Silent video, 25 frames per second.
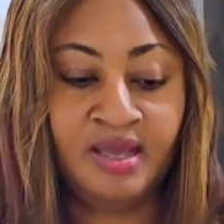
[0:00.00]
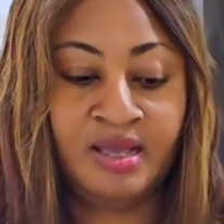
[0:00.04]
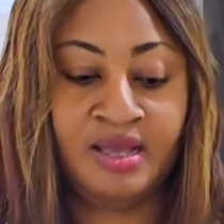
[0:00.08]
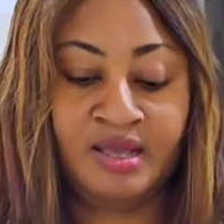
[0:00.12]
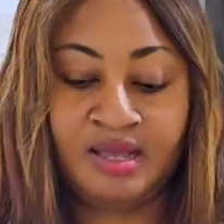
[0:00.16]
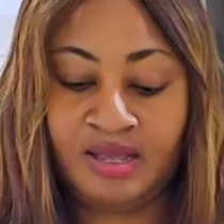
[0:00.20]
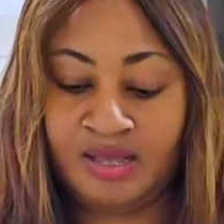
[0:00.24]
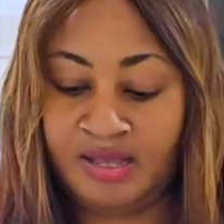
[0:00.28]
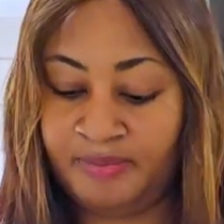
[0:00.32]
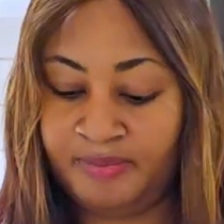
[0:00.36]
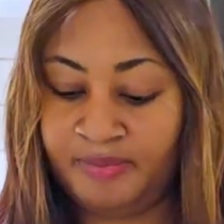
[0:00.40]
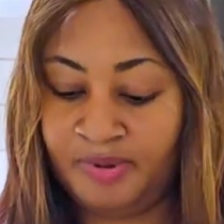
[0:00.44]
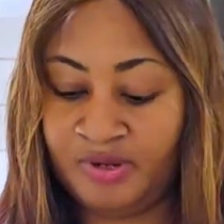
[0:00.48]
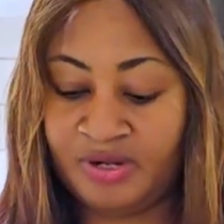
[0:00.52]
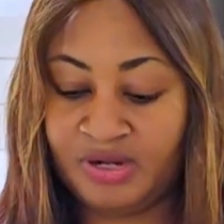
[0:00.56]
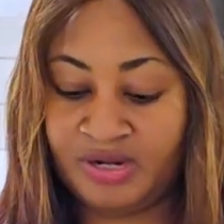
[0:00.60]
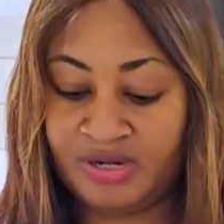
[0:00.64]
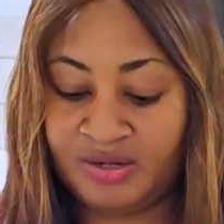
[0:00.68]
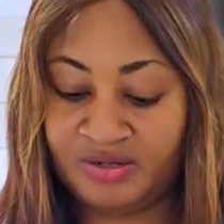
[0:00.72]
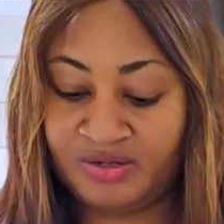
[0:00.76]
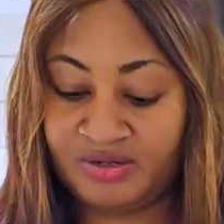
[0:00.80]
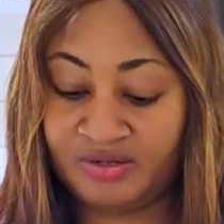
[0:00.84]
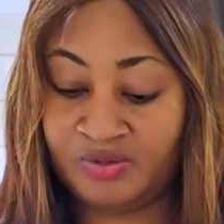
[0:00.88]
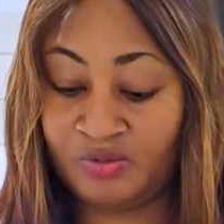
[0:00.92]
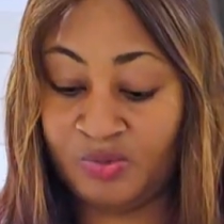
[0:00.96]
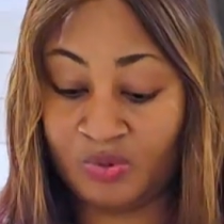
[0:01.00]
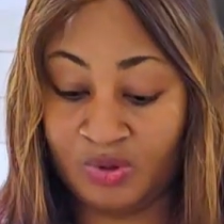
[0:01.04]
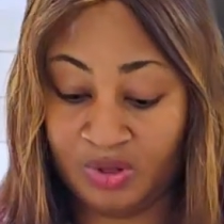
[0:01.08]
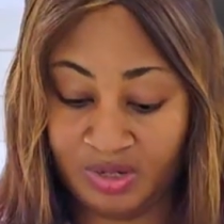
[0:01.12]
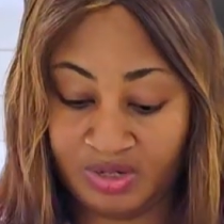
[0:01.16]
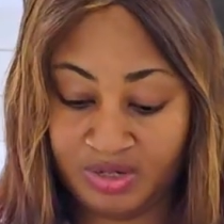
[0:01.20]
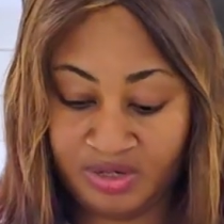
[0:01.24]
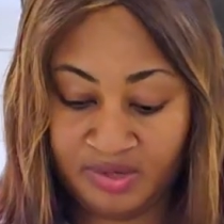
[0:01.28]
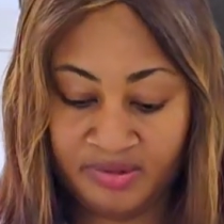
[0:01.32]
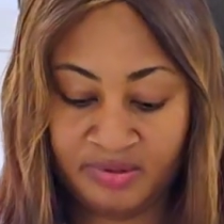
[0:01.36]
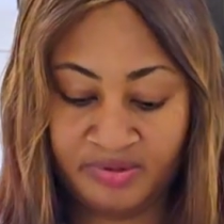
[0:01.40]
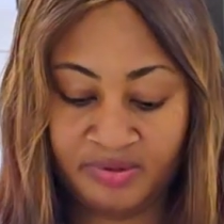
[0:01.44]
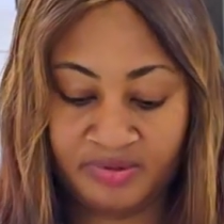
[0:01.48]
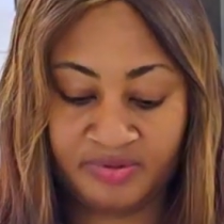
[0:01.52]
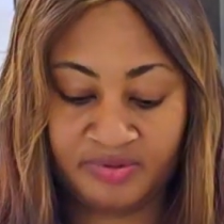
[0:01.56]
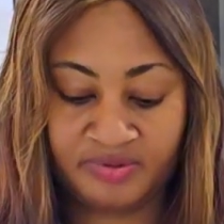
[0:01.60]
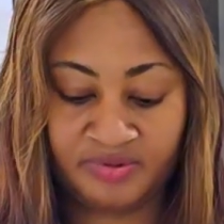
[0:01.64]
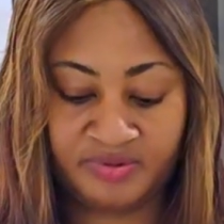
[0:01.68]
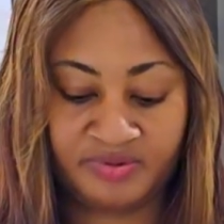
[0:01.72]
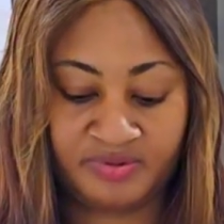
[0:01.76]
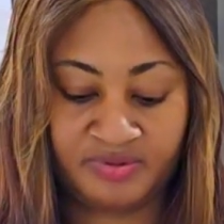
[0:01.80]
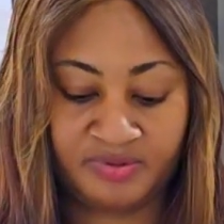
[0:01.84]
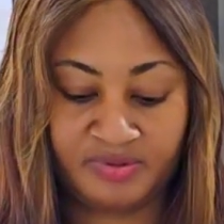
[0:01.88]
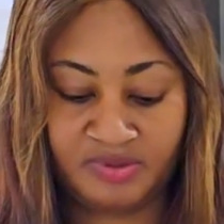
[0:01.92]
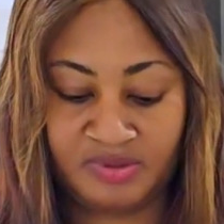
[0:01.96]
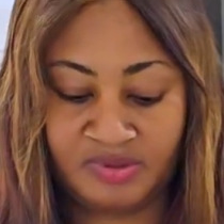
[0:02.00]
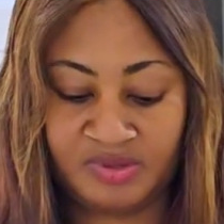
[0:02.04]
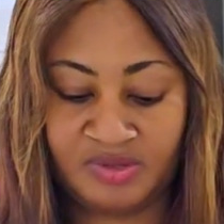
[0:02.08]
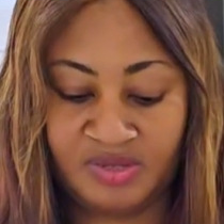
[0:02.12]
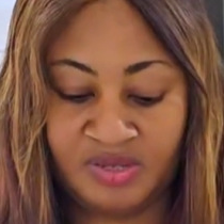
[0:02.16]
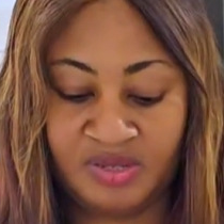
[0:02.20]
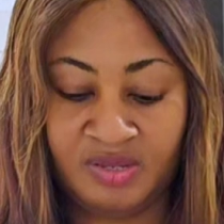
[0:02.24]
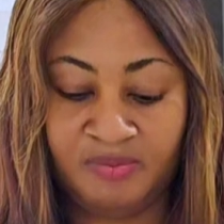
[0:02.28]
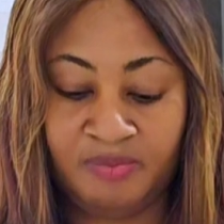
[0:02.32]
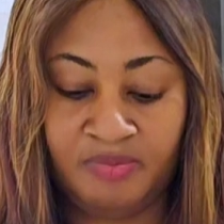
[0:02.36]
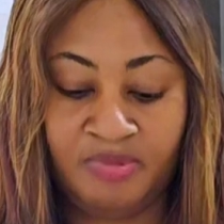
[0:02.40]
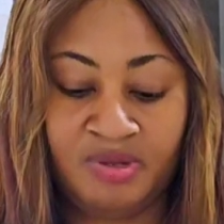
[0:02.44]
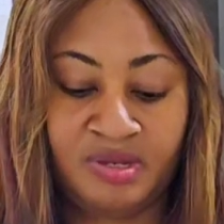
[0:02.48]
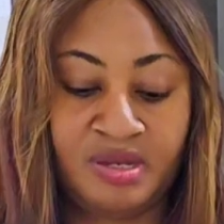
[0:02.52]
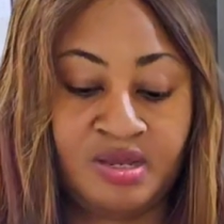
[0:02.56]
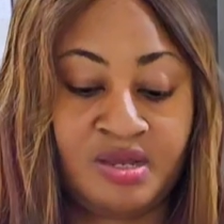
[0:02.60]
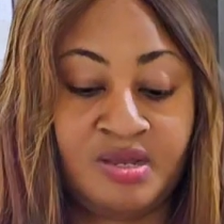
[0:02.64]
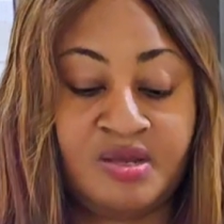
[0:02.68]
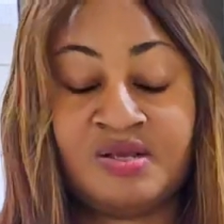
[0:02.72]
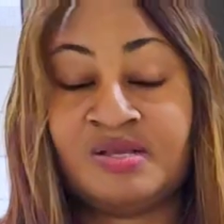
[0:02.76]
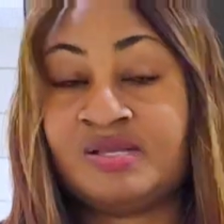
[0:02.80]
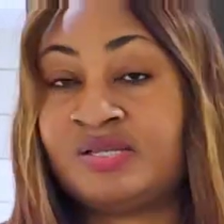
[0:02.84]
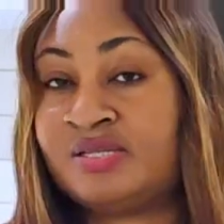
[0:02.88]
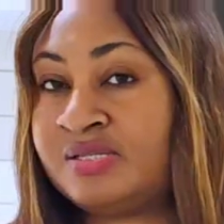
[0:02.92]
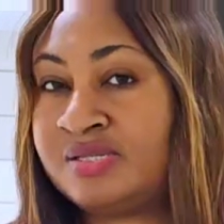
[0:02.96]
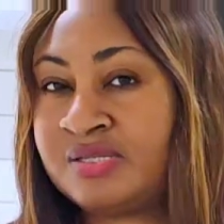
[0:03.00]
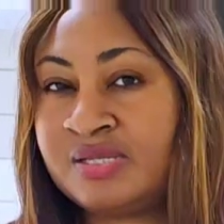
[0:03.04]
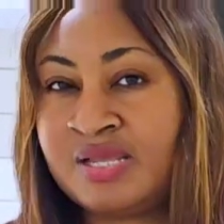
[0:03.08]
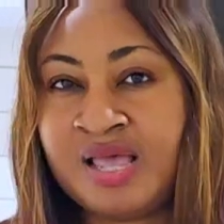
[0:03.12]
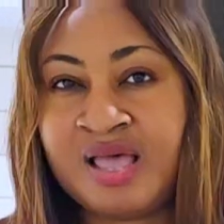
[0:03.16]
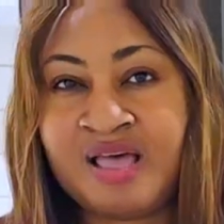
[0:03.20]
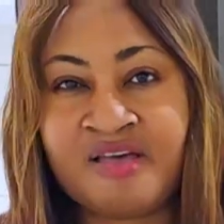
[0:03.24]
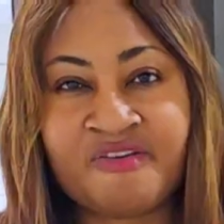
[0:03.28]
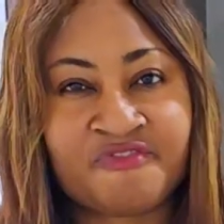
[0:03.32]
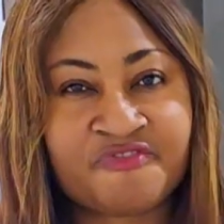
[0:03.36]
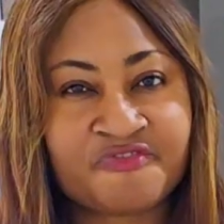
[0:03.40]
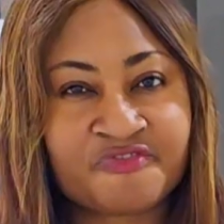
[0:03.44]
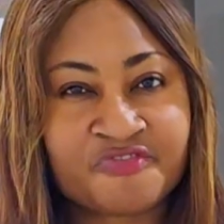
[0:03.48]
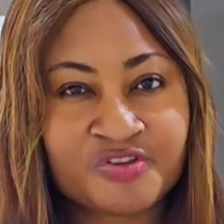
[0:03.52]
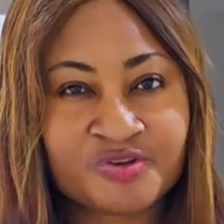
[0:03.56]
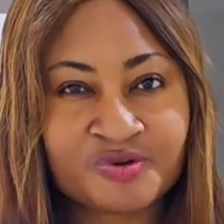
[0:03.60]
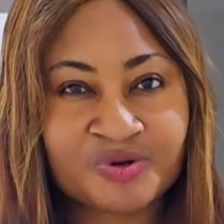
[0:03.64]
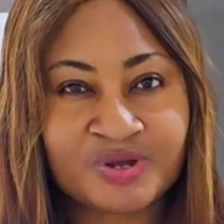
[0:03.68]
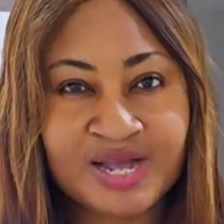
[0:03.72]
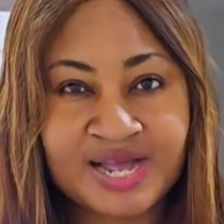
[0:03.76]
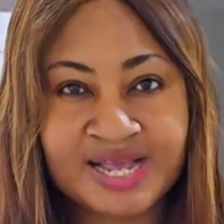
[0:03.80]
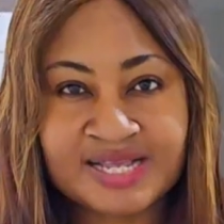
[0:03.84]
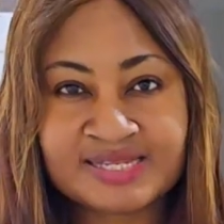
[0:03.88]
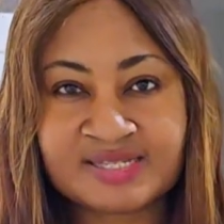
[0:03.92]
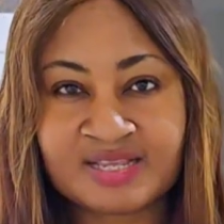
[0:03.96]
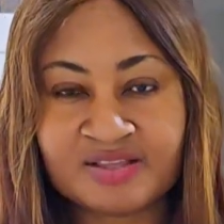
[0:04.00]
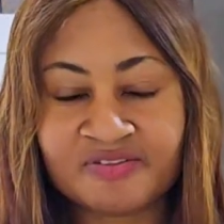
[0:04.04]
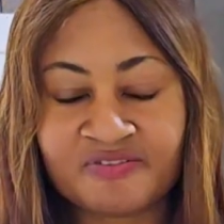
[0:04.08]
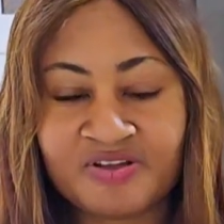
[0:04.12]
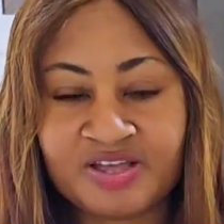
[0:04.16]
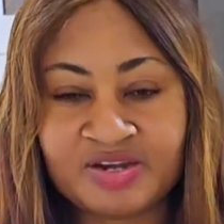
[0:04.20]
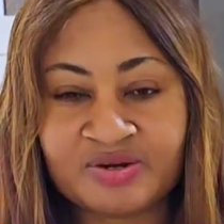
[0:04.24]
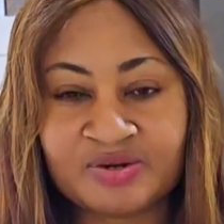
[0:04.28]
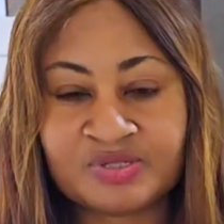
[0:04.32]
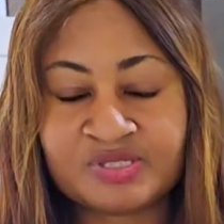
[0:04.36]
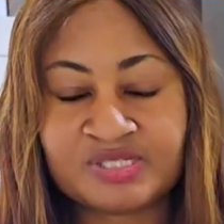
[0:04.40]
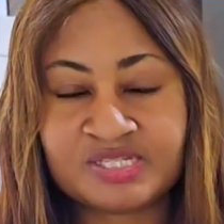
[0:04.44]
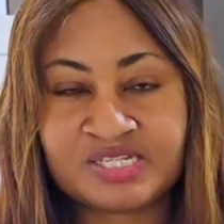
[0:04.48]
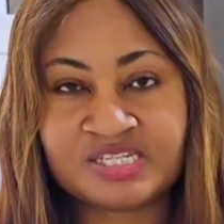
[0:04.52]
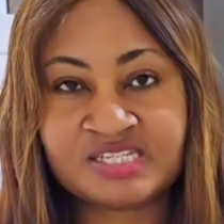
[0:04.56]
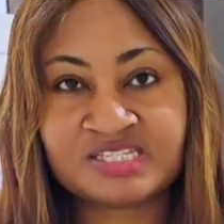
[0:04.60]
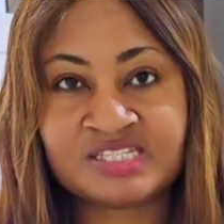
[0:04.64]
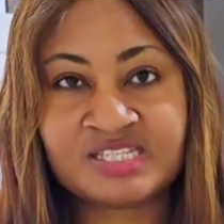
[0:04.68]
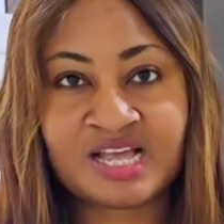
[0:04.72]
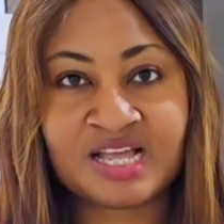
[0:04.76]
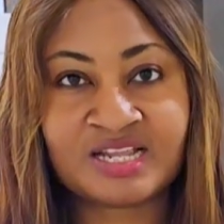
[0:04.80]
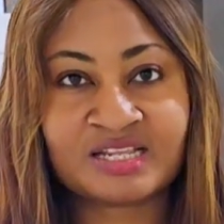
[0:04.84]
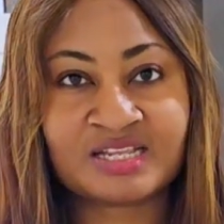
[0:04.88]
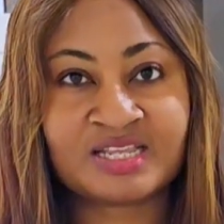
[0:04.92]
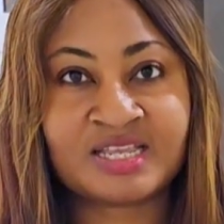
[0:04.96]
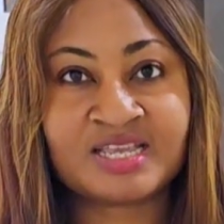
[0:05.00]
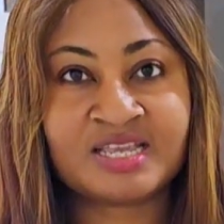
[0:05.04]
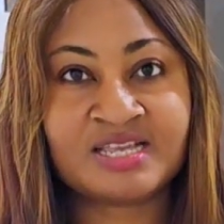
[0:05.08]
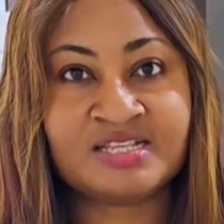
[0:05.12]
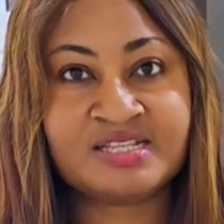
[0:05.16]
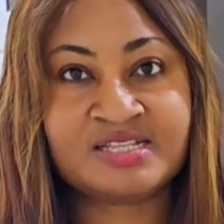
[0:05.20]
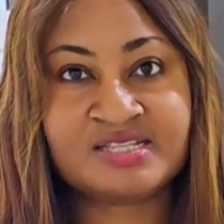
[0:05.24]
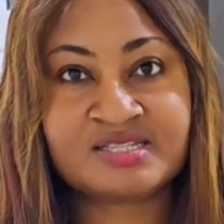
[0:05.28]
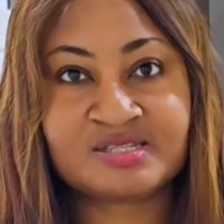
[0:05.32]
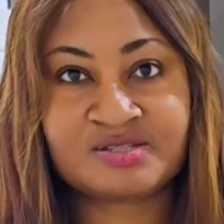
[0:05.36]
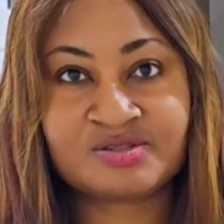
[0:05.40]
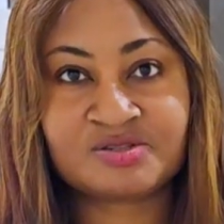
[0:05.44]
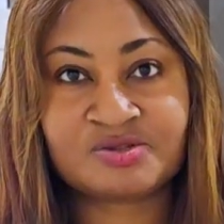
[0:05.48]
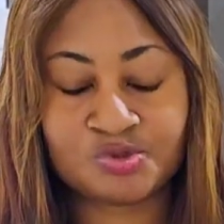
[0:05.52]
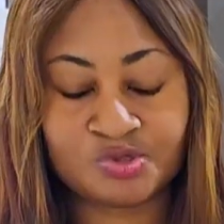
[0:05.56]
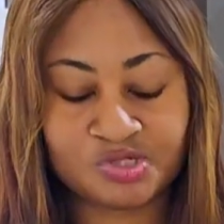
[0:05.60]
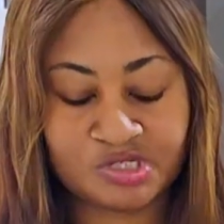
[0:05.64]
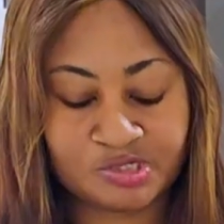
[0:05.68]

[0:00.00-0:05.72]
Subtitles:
I bought another one because have you guys ever noticed that kids do